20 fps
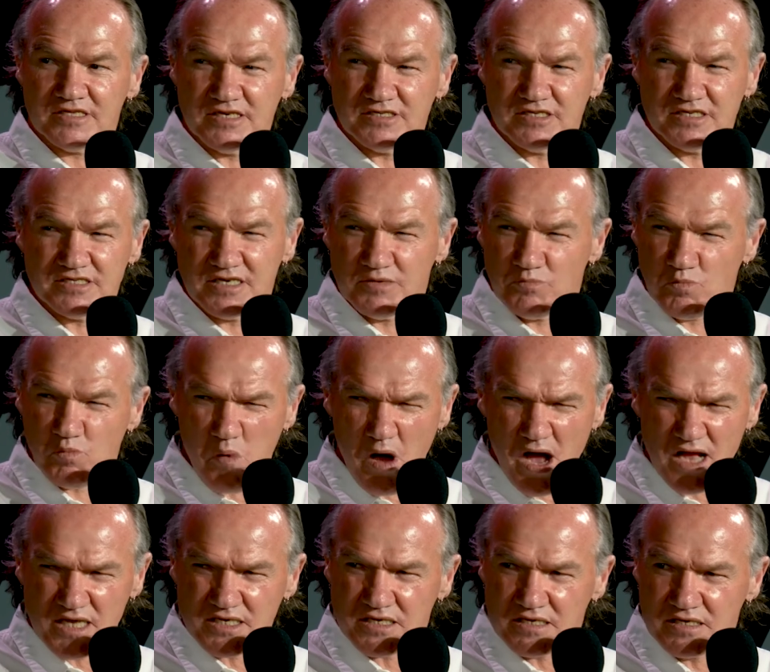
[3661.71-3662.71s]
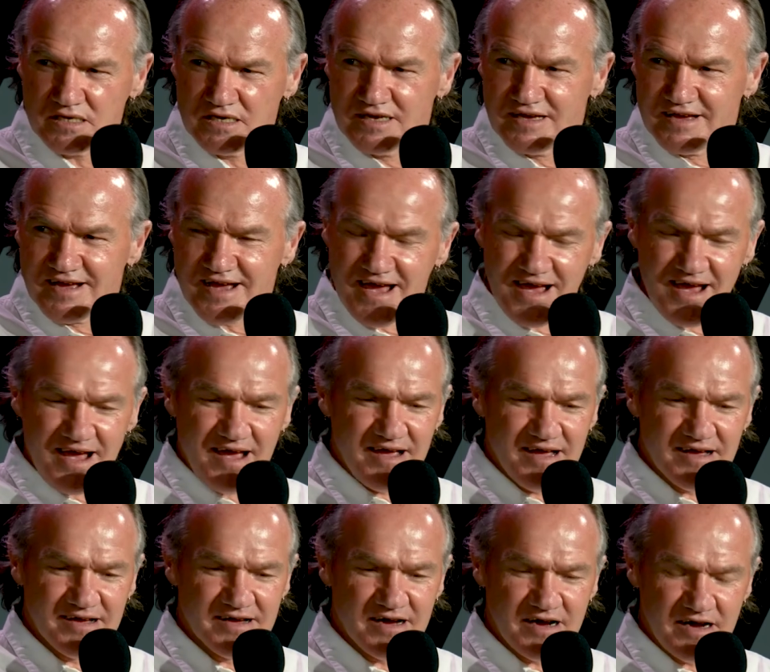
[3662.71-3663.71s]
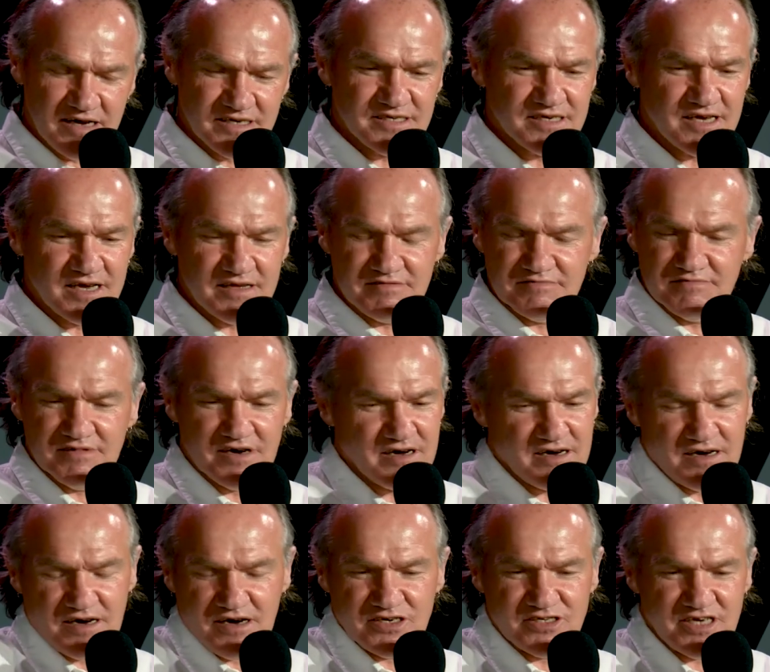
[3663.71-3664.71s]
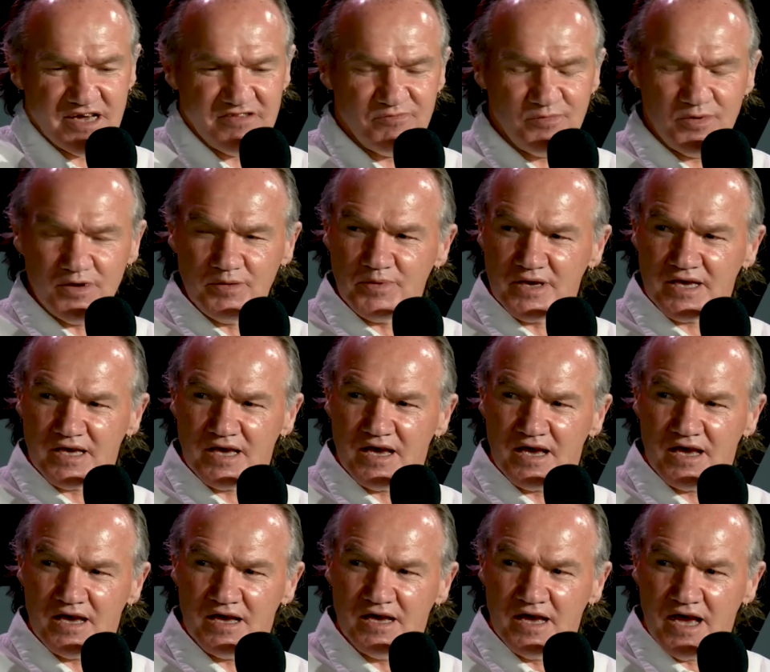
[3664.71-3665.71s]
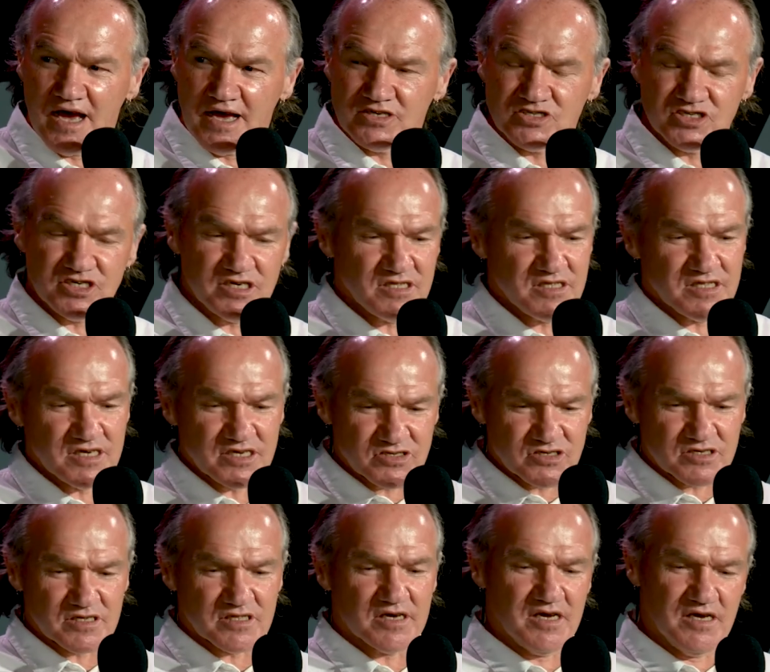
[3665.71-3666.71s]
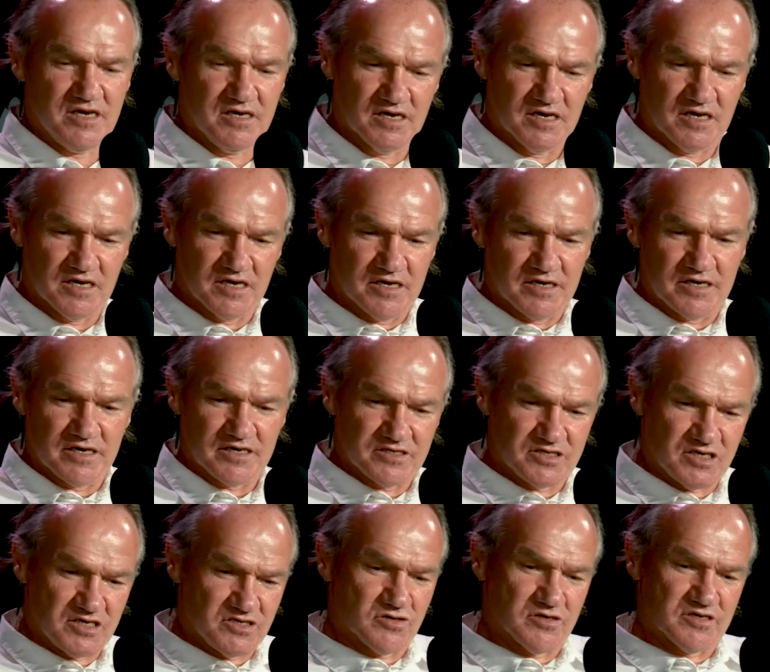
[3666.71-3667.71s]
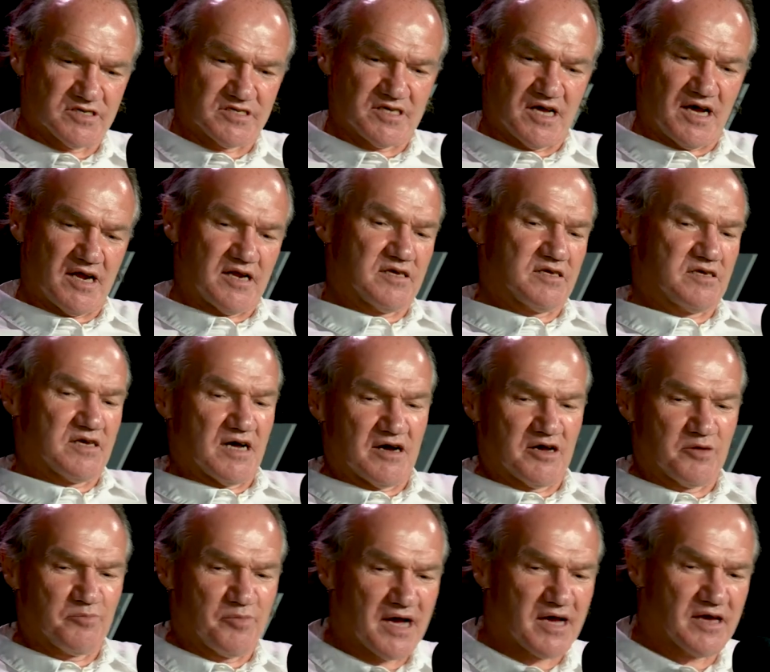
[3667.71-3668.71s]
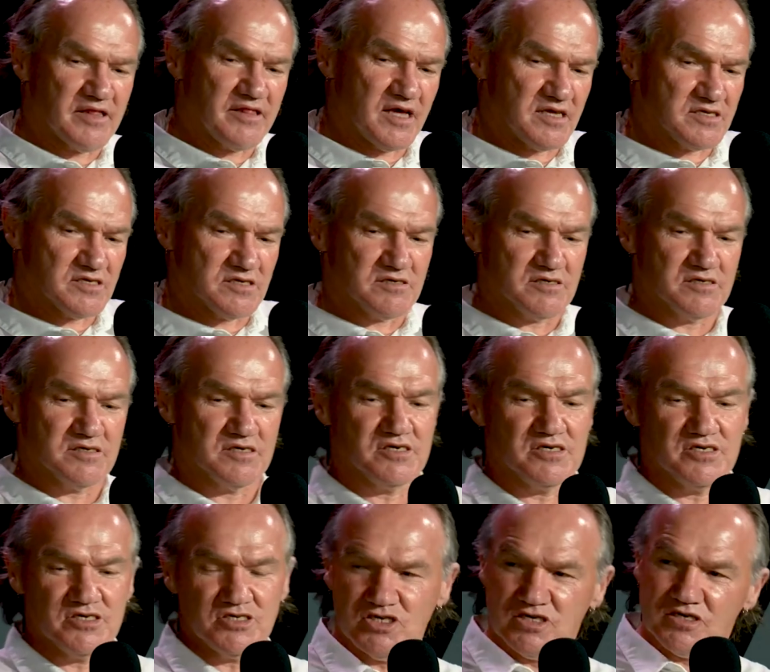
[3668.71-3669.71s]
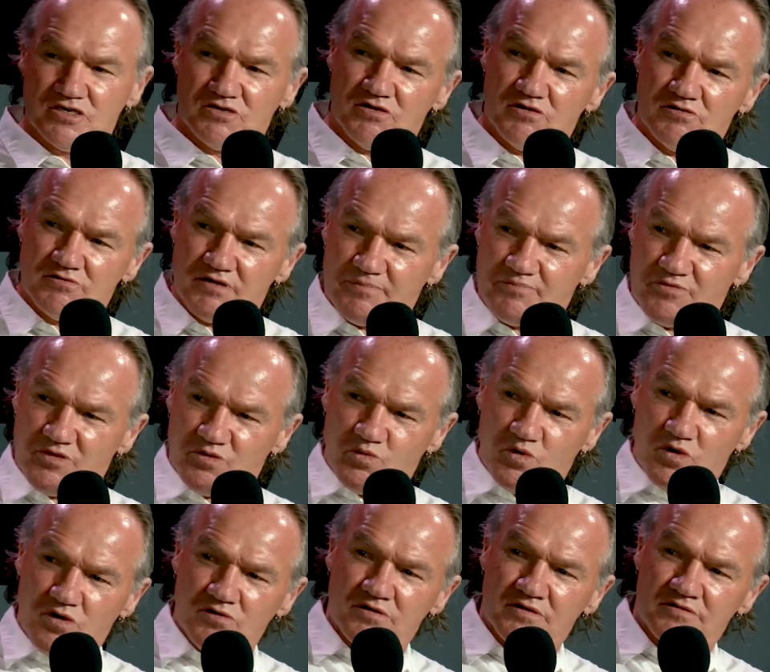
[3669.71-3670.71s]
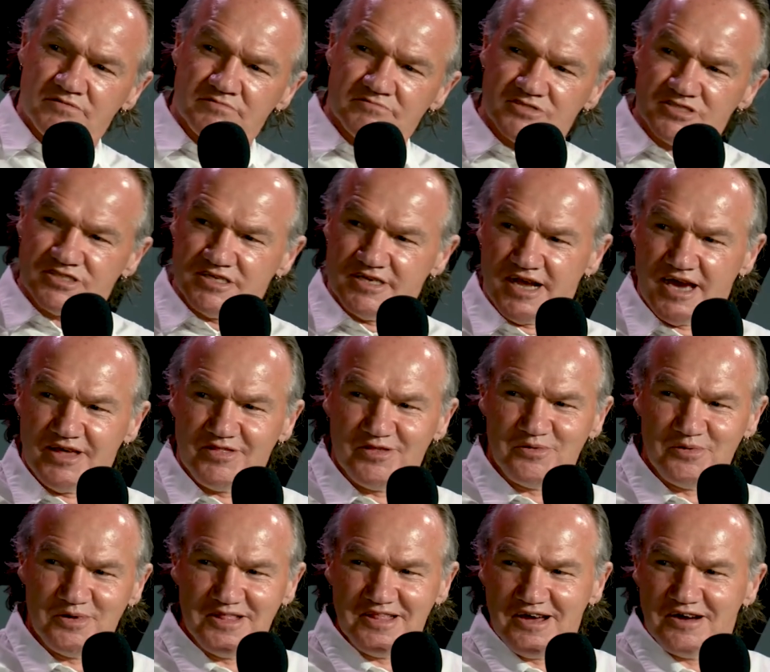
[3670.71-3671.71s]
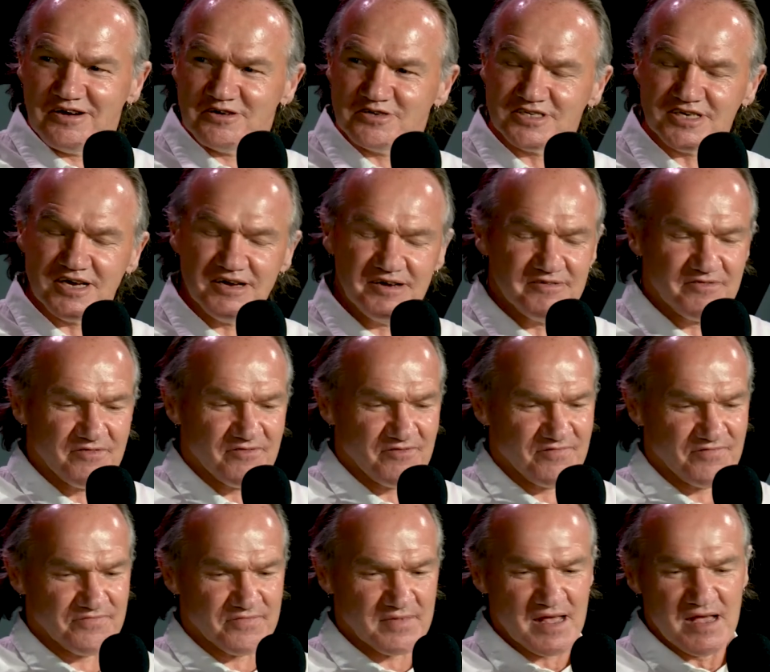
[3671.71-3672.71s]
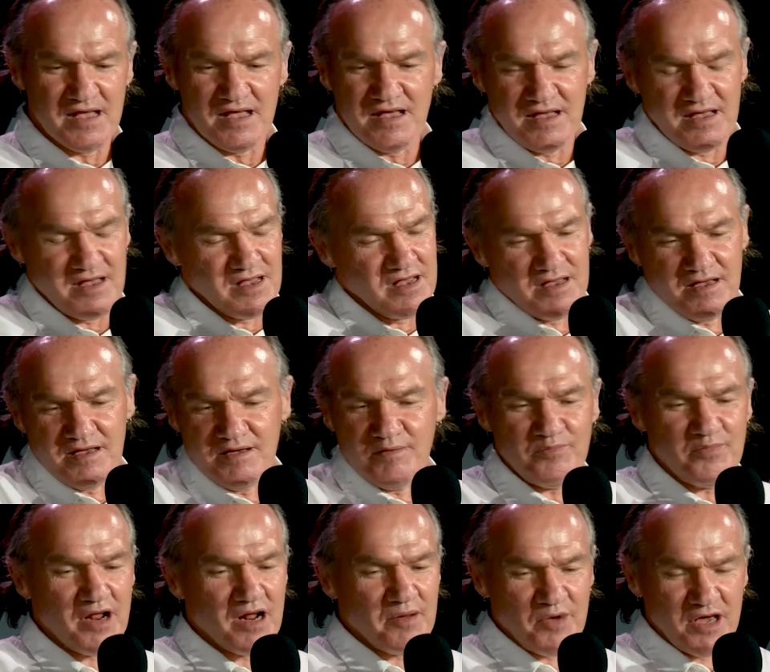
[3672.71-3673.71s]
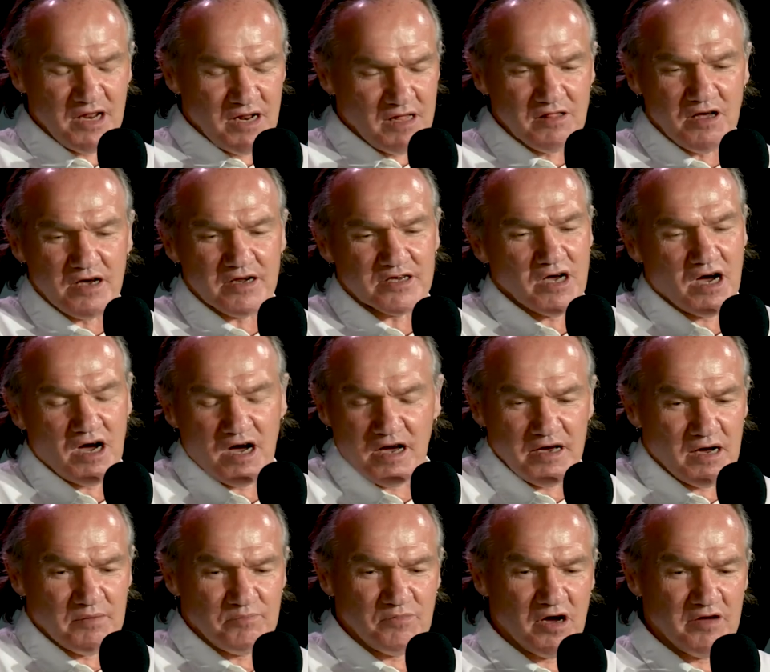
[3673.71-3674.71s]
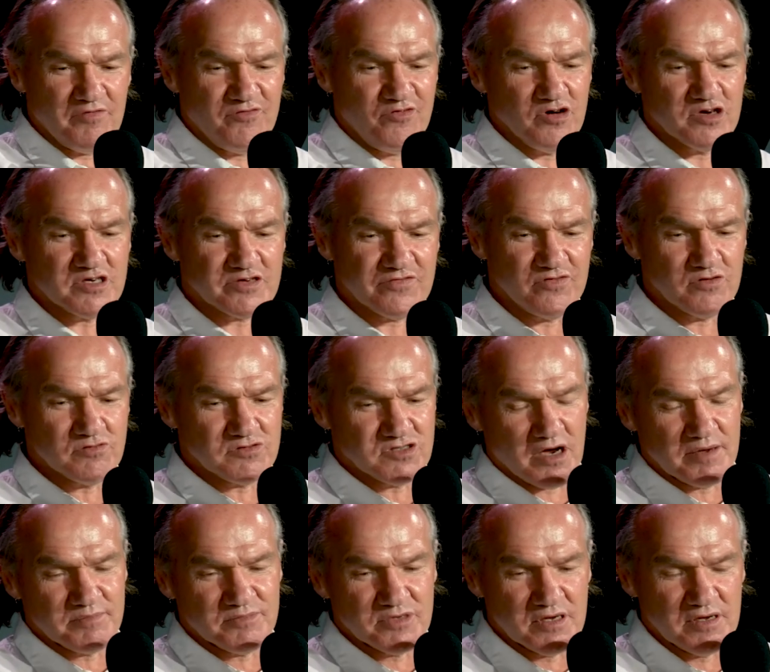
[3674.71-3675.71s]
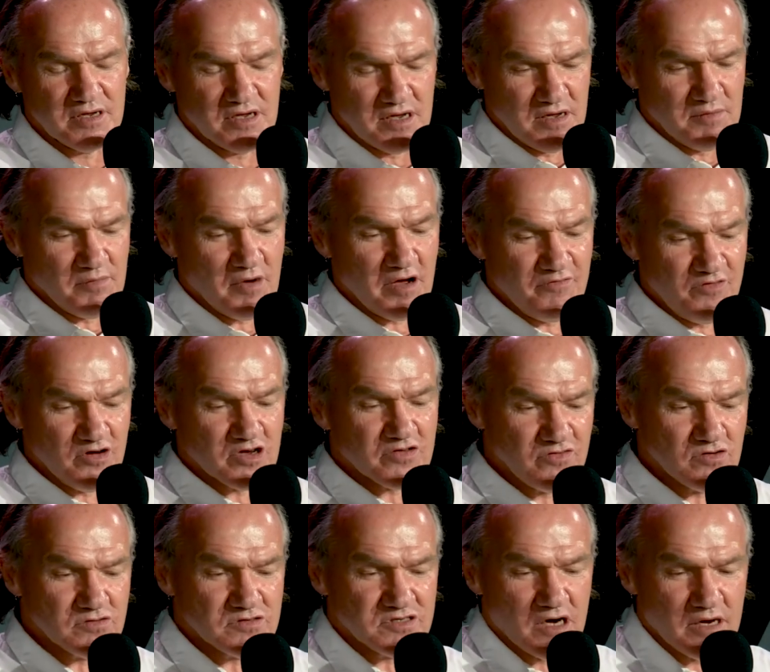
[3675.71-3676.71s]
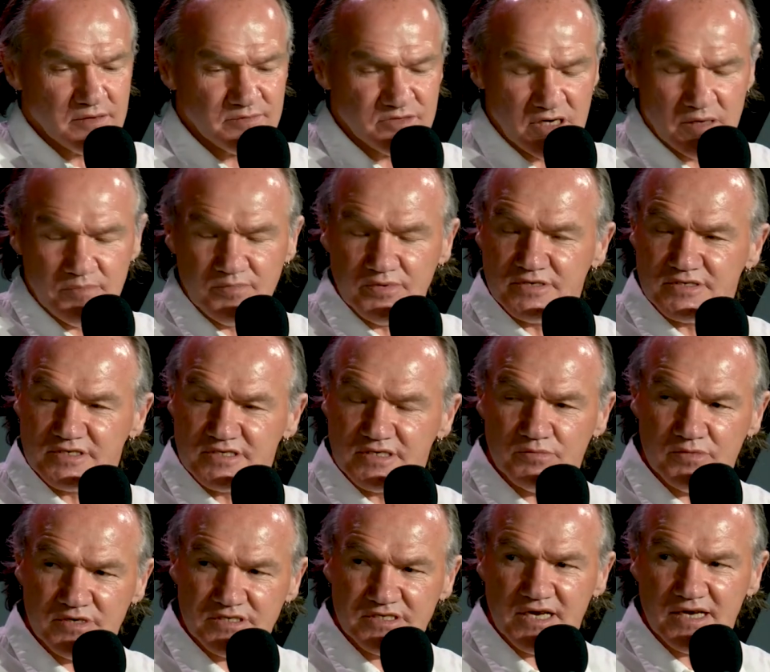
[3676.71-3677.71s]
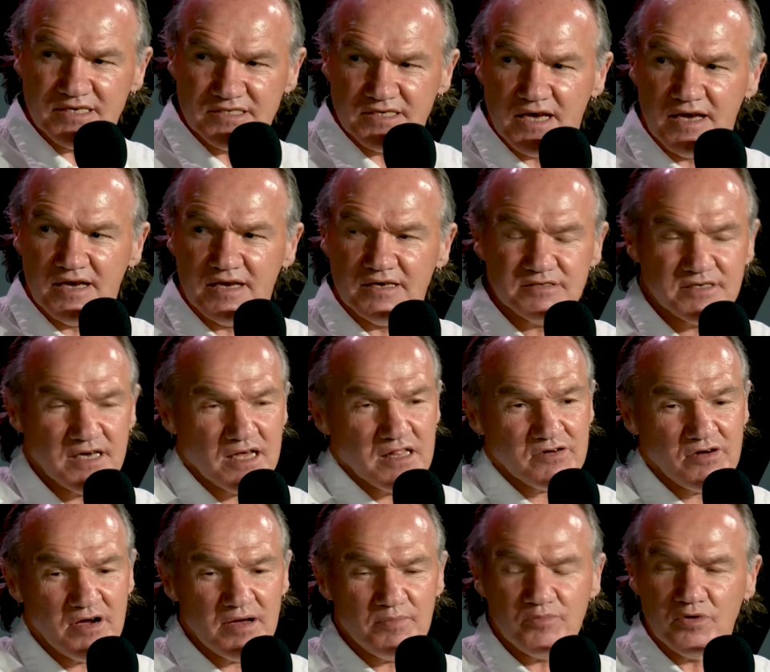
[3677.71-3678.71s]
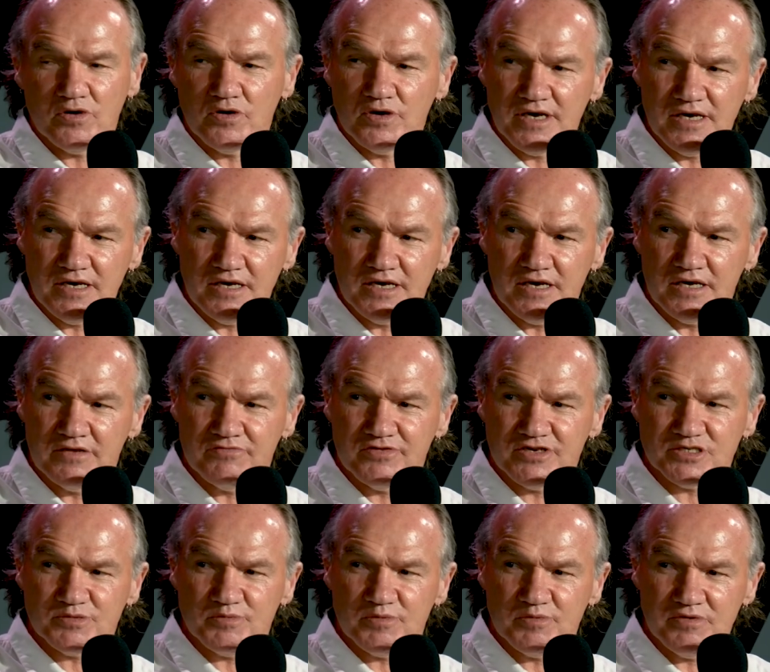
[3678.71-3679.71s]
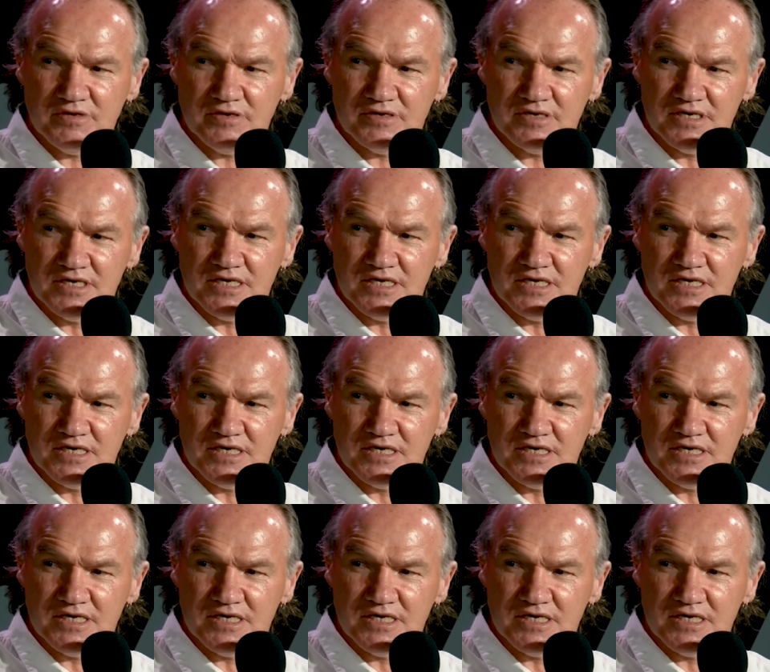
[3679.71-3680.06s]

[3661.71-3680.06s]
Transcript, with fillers: And she said, what? I said, I shave pubic hair. And she literally, she sort of started going back, and then... she crawled up the wall and slid out the window. So, but I mean, a lot of I, my first full time, my first full time job was was as a telegram boy in Richmond.